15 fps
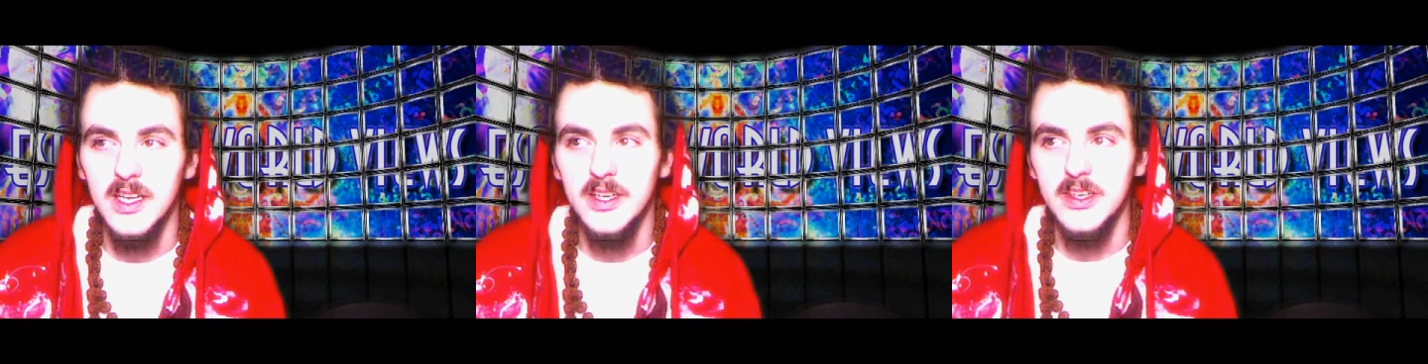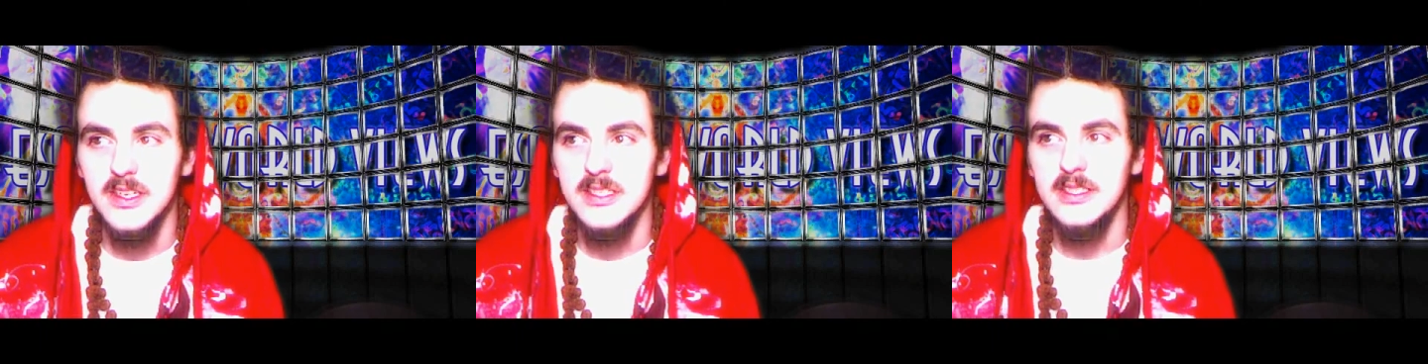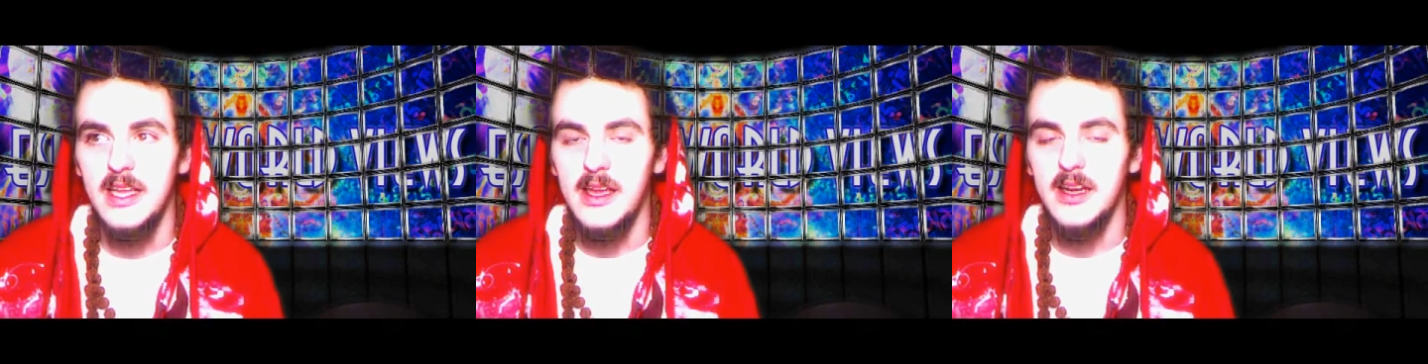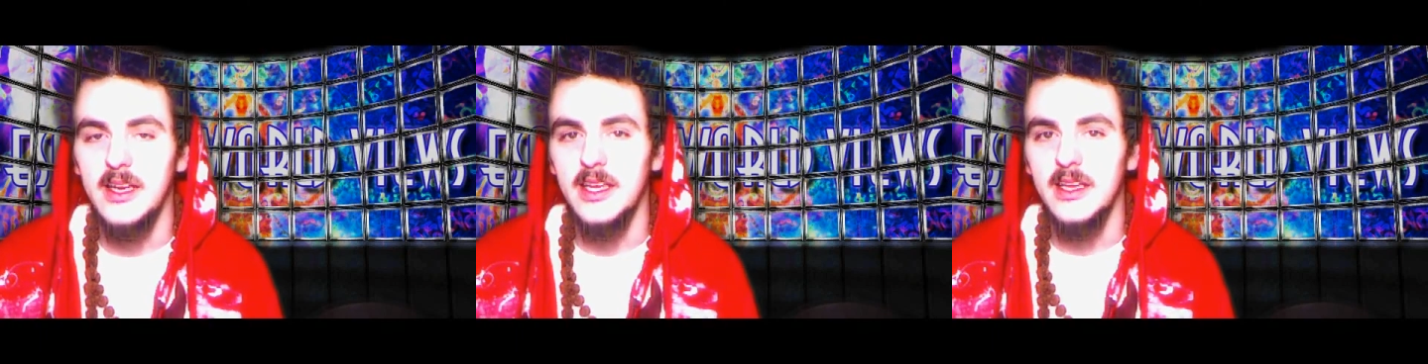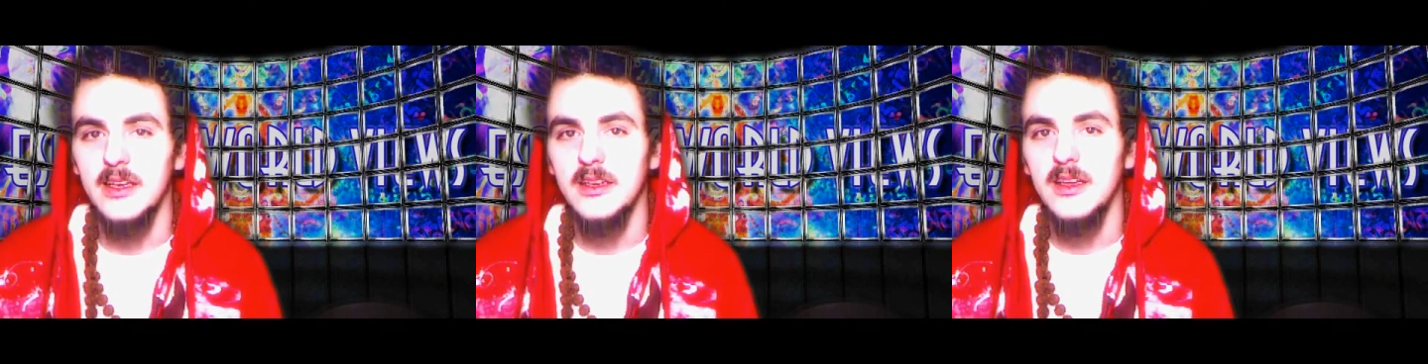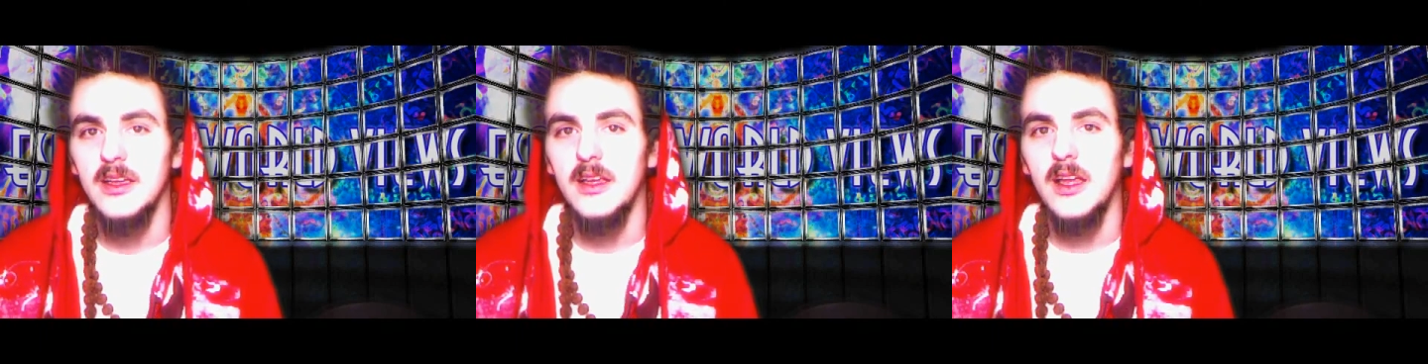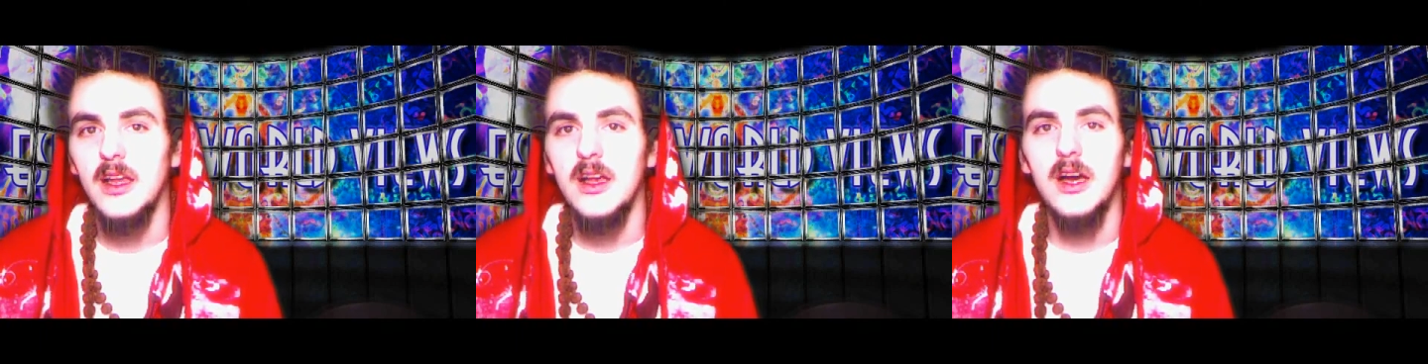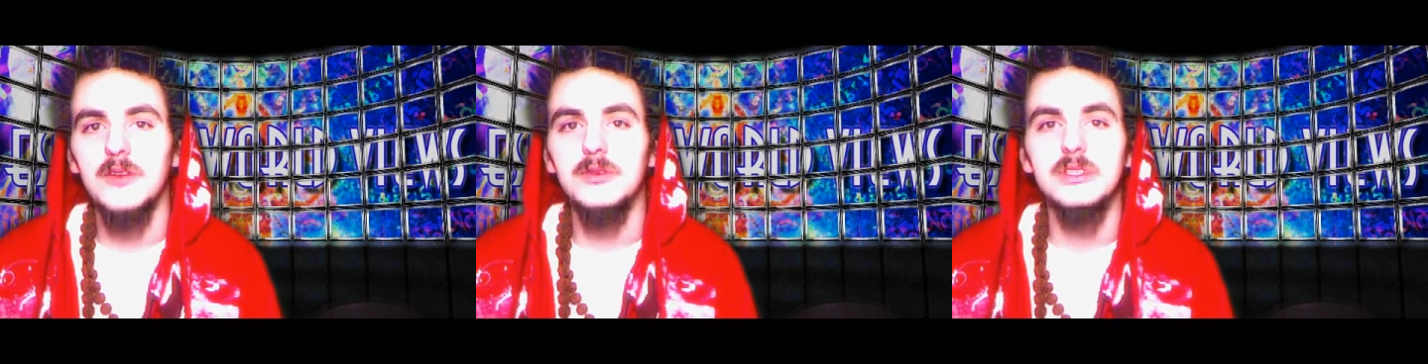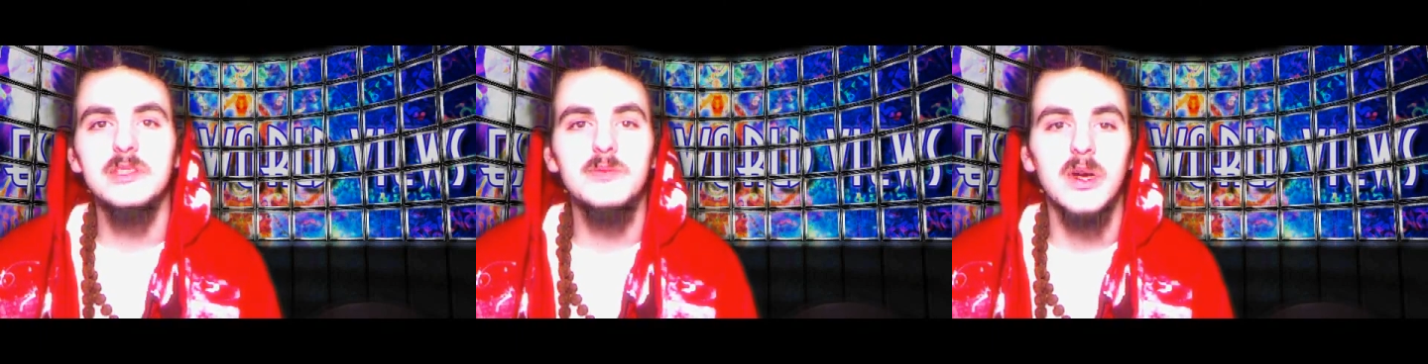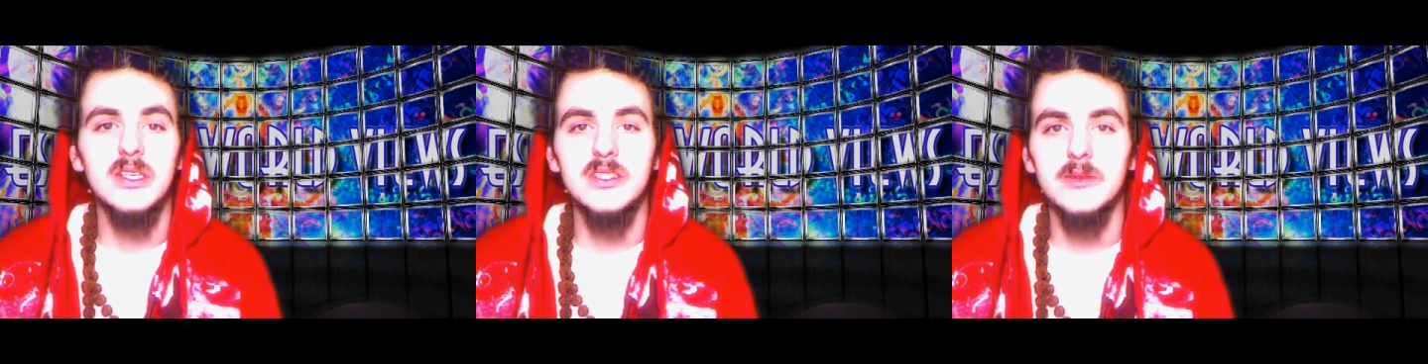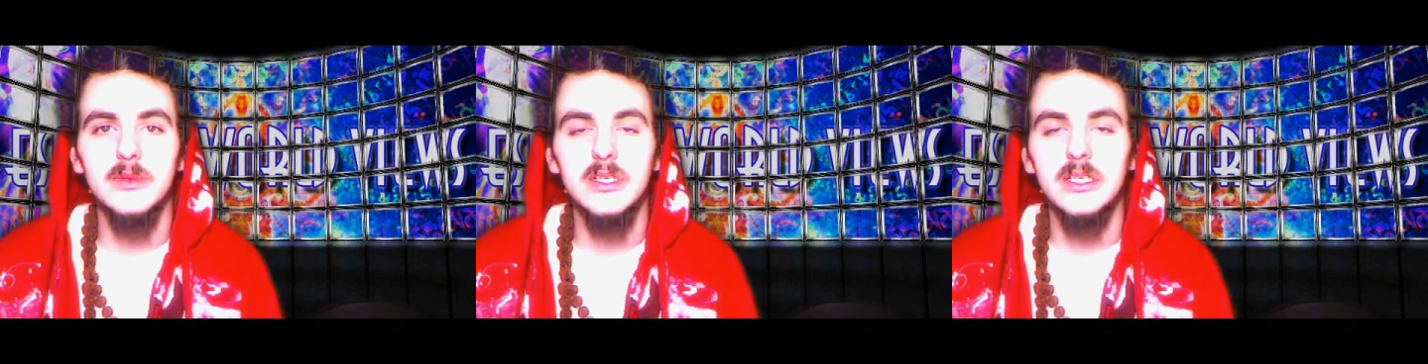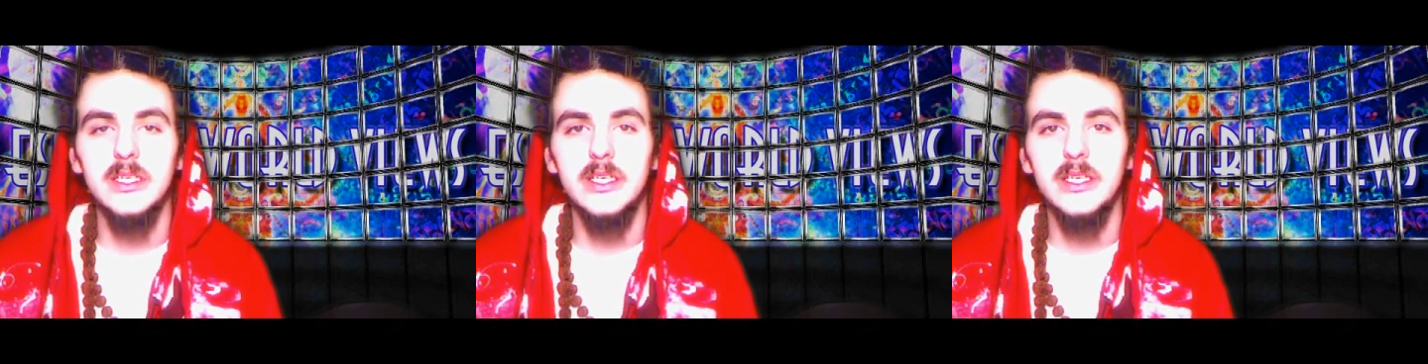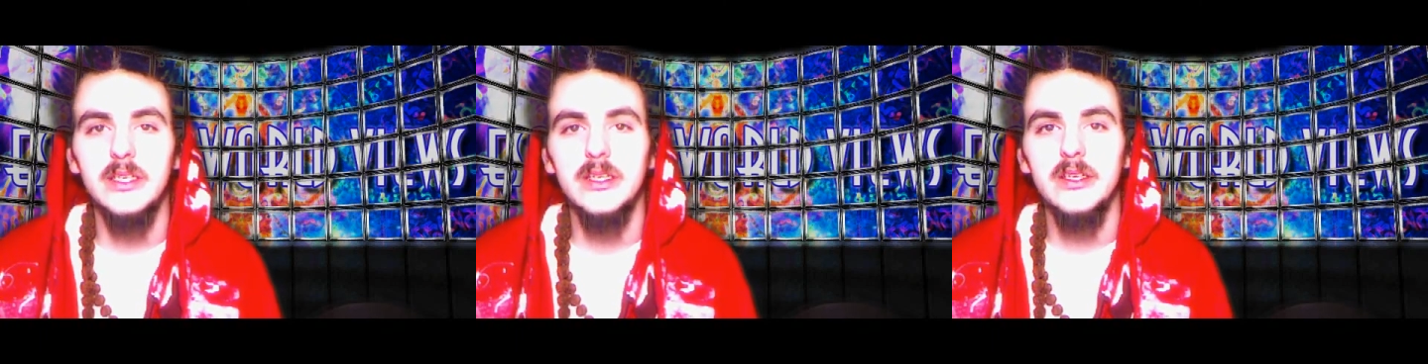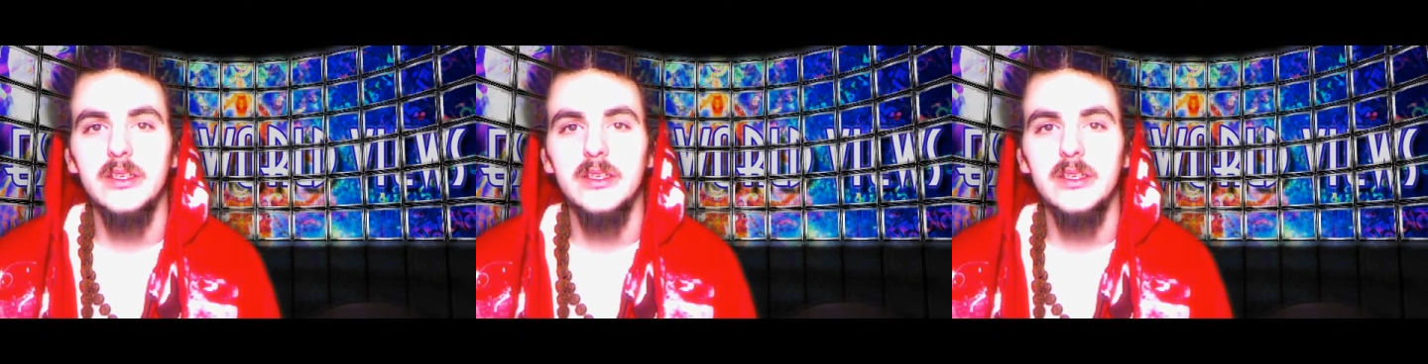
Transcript: understanding of responsibility,